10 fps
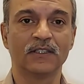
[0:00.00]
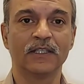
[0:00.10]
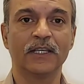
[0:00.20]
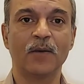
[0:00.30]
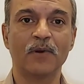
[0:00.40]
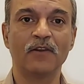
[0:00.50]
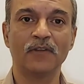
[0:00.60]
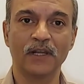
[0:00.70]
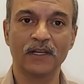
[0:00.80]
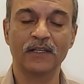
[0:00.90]
the couple
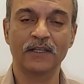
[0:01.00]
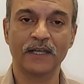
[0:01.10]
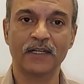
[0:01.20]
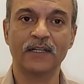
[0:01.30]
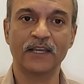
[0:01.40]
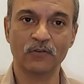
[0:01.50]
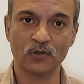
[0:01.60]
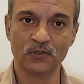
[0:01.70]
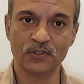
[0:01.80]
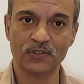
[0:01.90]
will get a
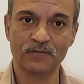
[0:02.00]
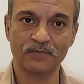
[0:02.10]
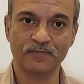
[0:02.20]
divorce.